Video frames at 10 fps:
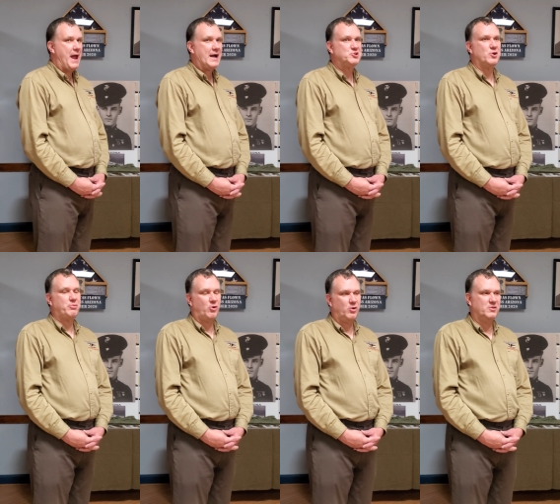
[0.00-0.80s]
patch up
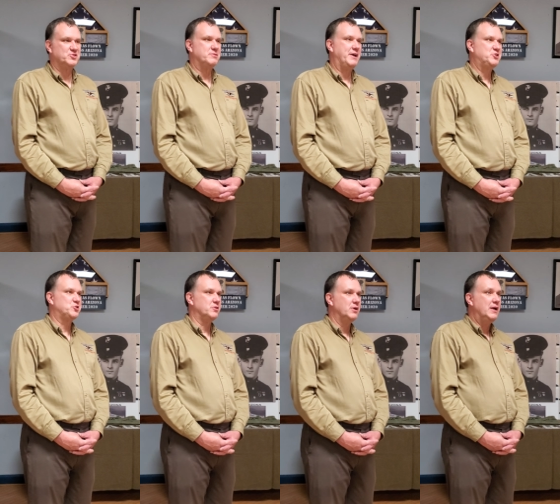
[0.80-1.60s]
holes to make
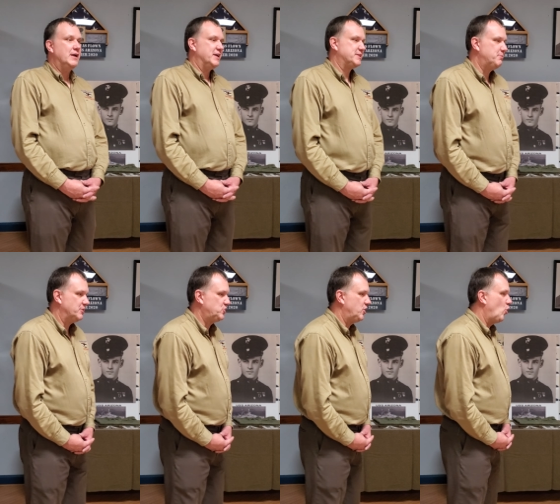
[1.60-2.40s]
sure as
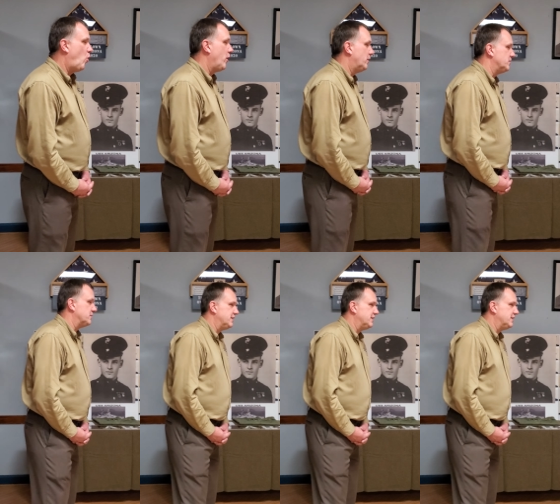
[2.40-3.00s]
much of the oil